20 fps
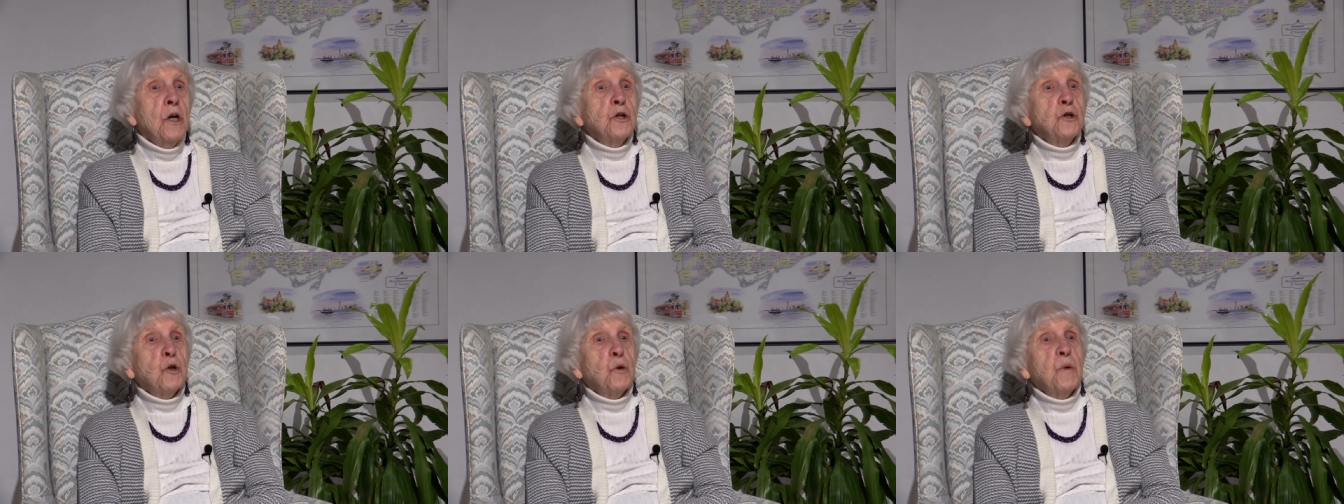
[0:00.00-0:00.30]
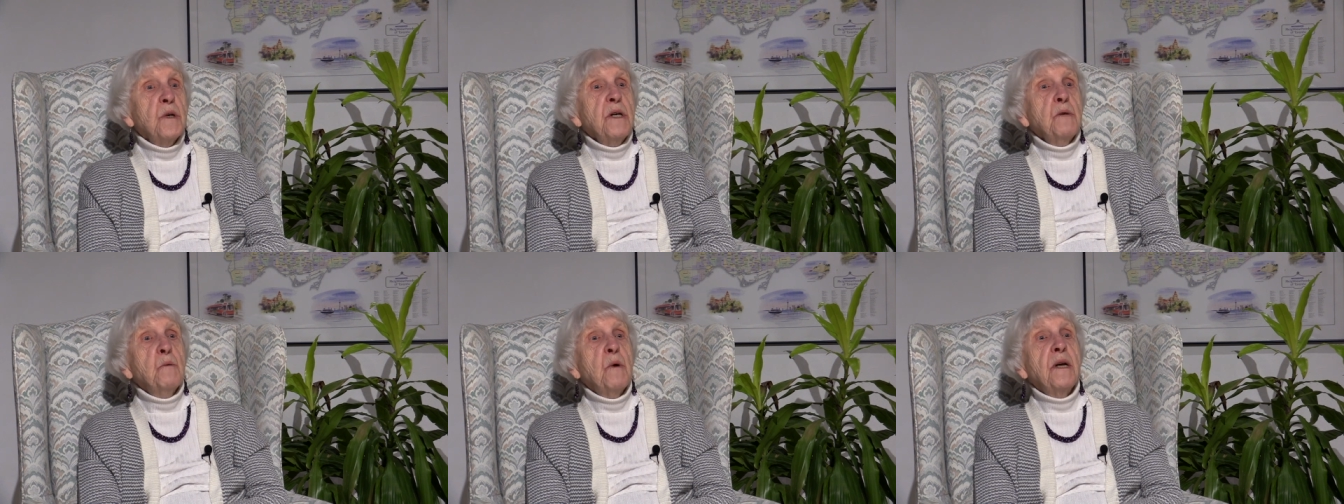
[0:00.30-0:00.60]
So
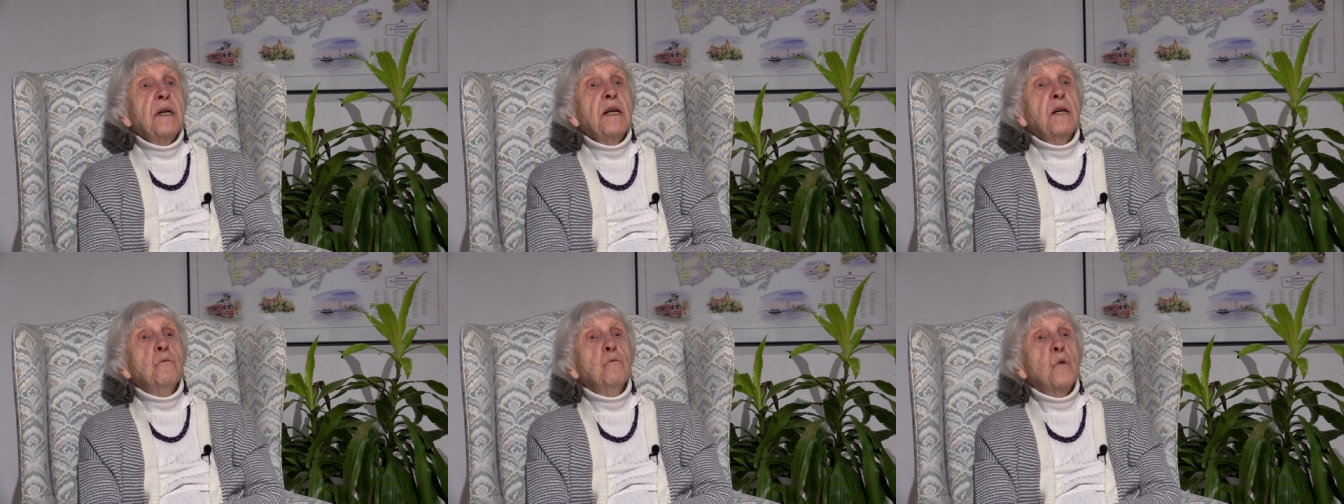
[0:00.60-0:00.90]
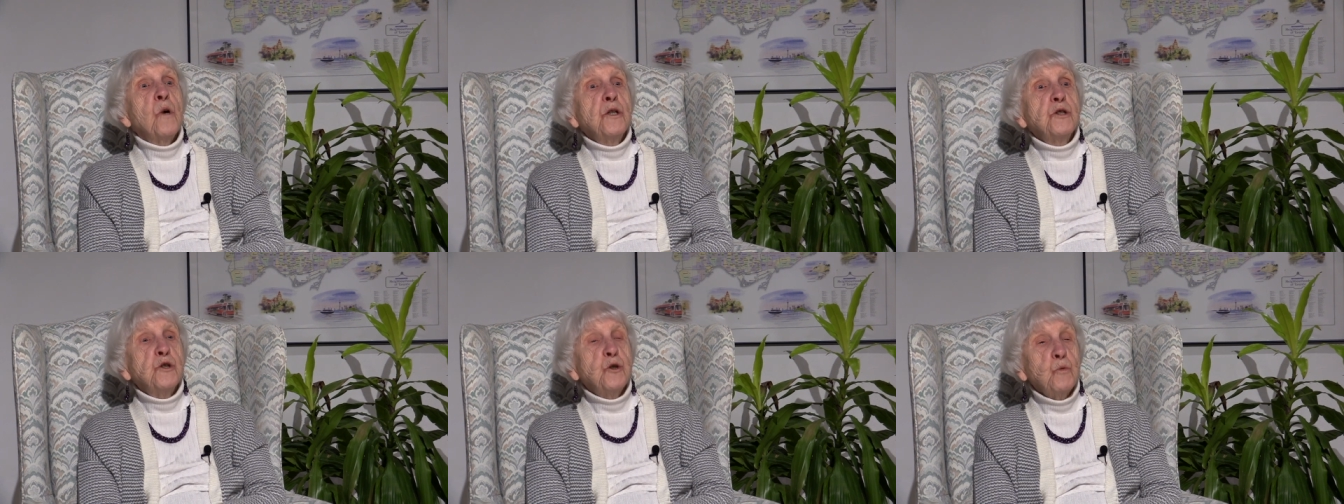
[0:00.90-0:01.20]
he went in
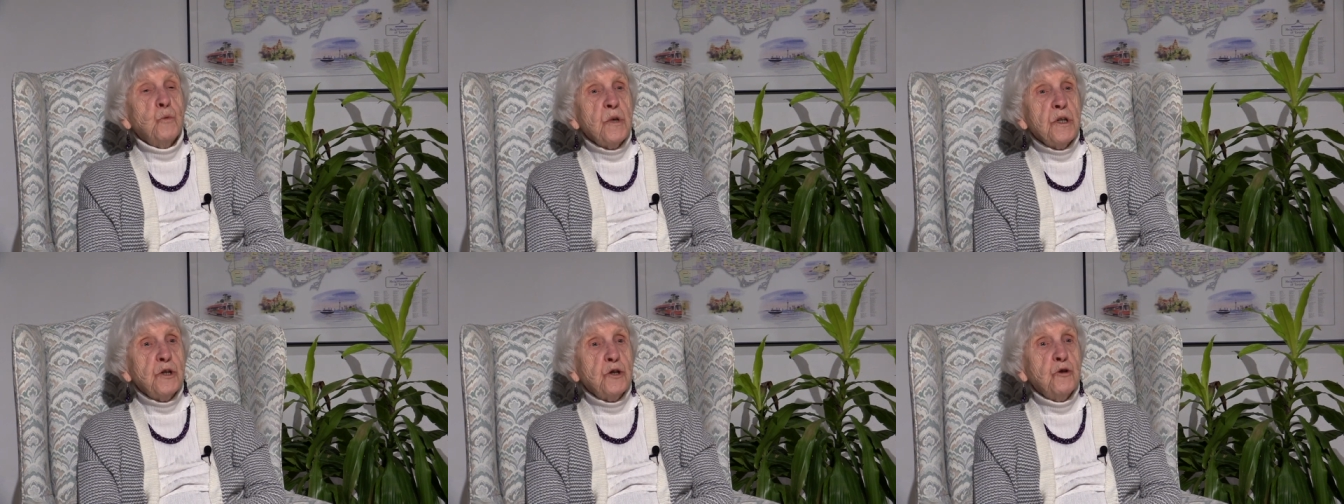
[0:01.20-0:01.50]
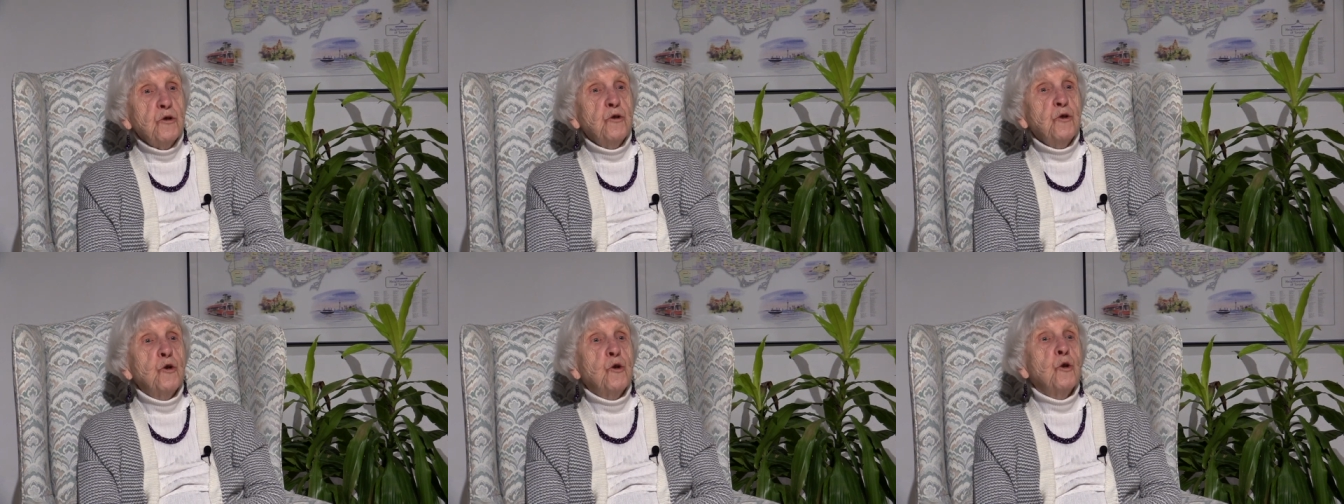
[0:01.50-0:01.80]
once a week
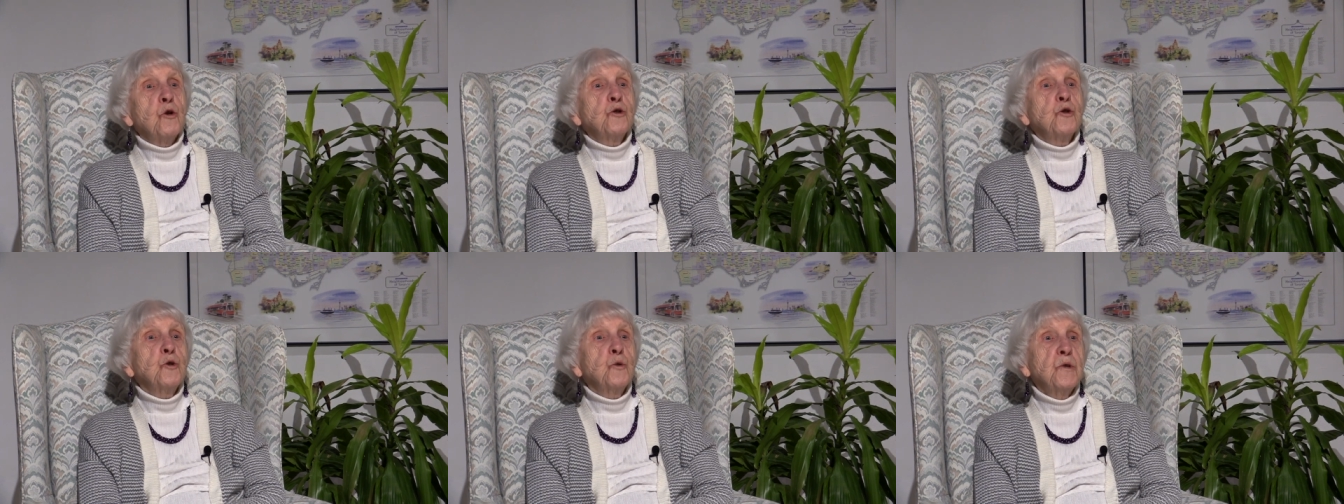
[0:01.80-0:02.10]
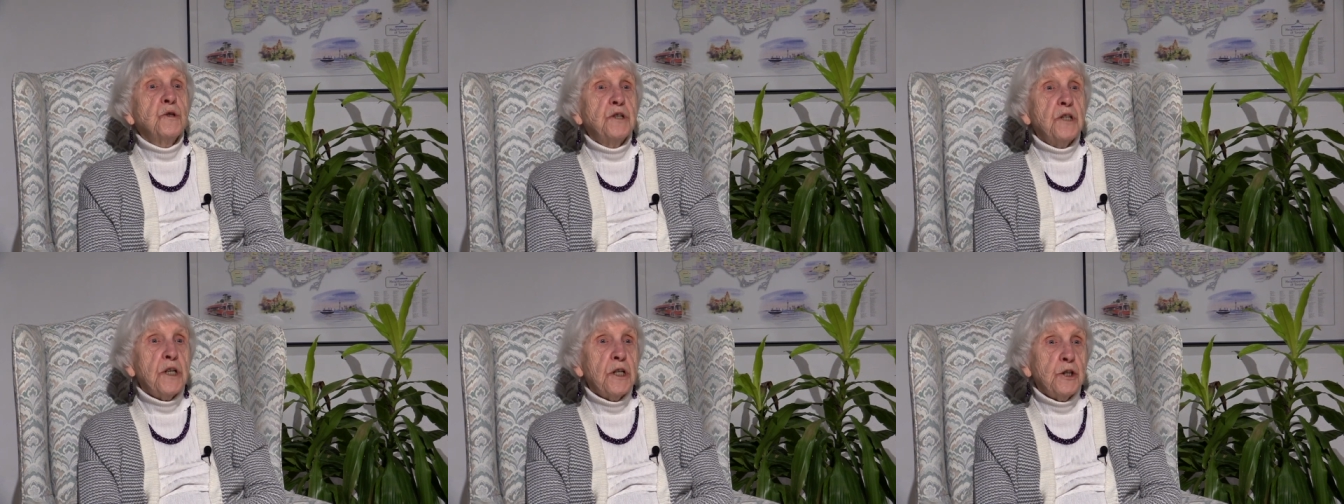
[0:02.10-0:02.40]
to New York to
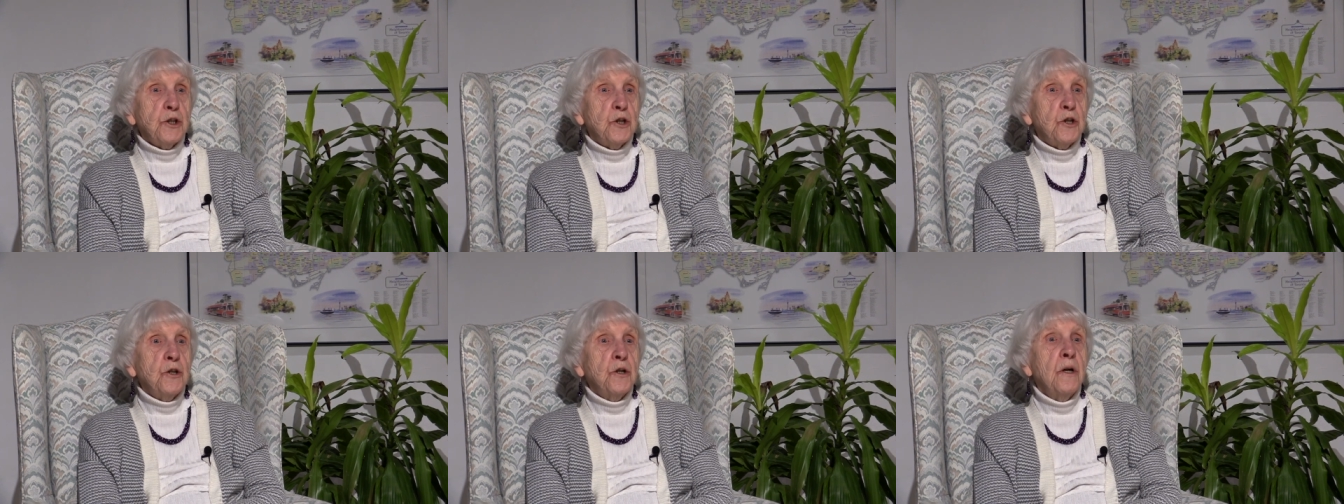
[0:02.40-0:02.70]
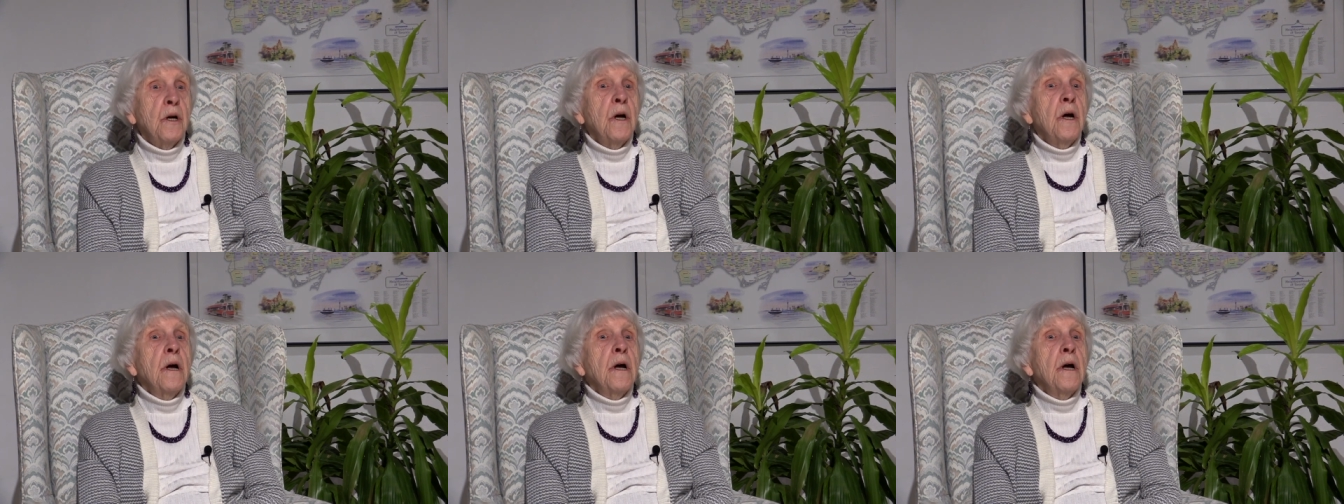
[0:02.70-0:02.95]
his agent,